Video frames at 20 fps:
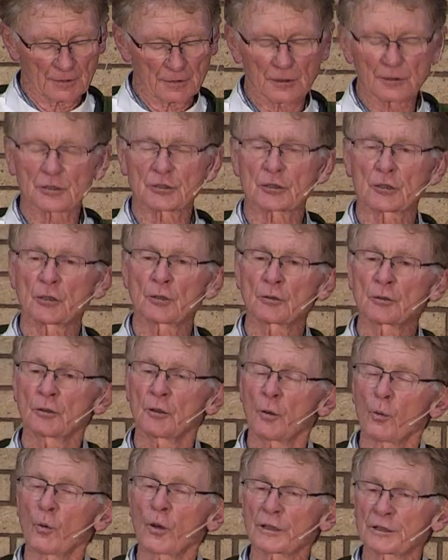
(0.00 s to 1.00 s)
So,
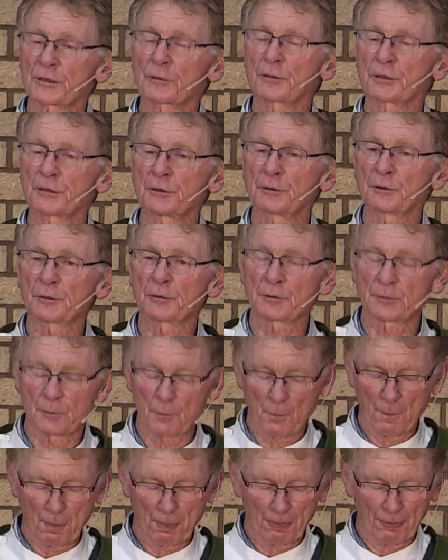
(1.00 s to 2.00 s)
what do we do?
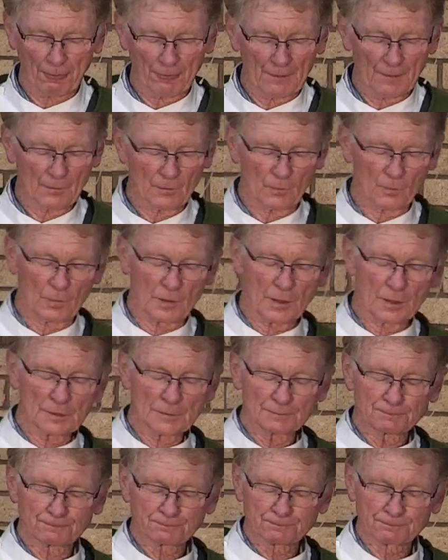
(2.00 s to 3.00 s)
Well,
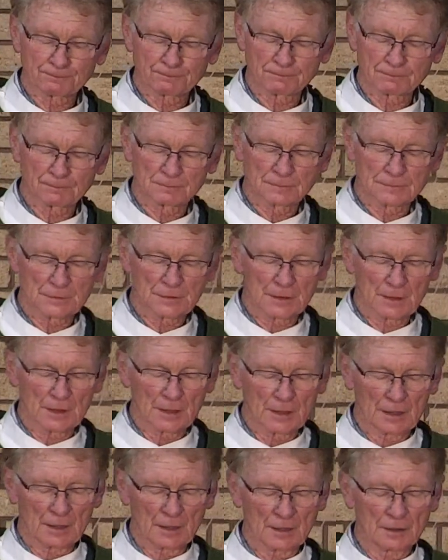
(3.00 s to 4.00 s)

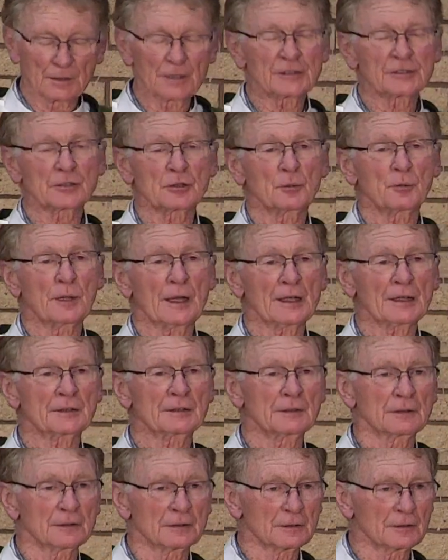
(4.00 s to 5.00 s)
let's go back
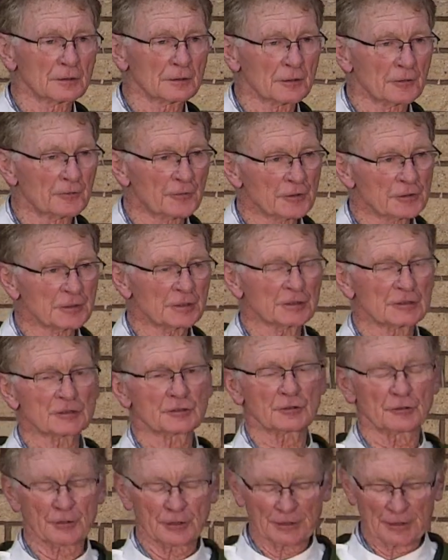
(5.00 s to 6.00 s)
to the fishing
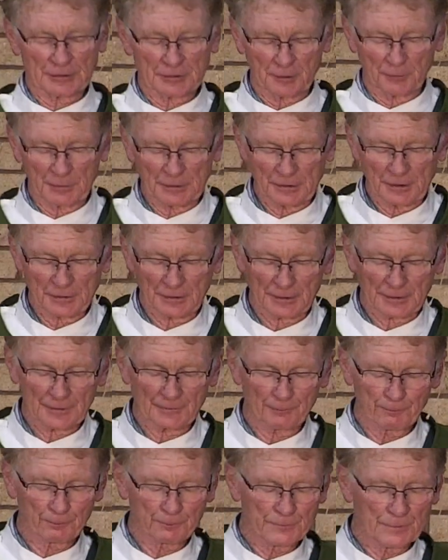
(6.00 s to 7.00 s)
story at the beginning.
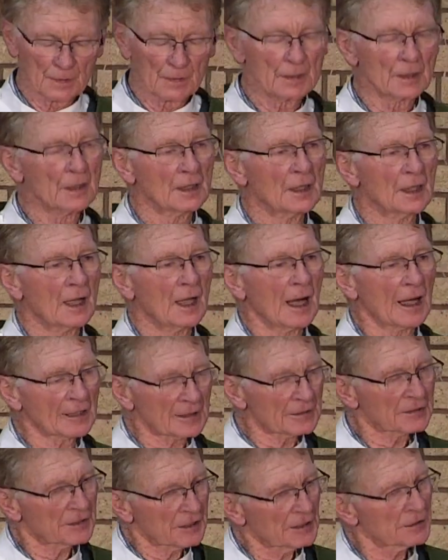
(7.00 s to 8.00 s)
I
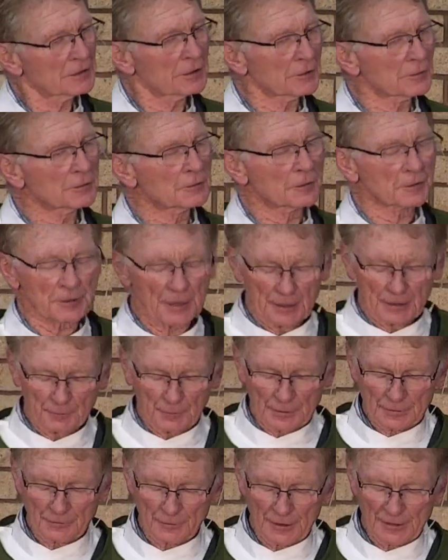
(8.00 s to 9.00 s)
continued to take
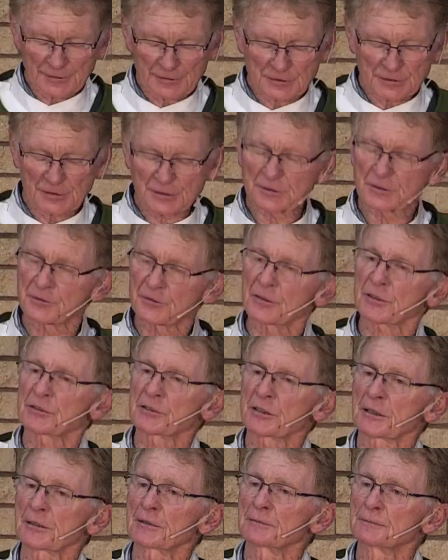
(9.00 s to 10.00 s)
my grandsons
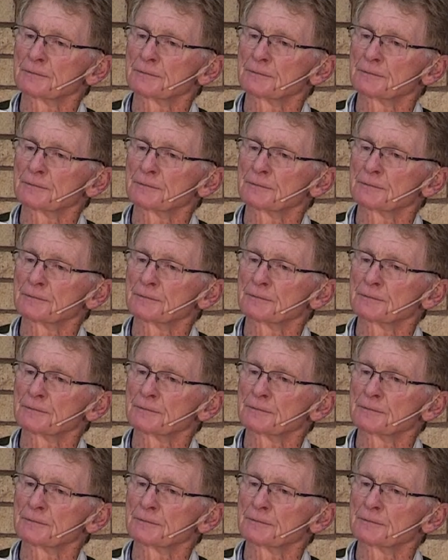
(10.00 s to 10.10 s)
fishing,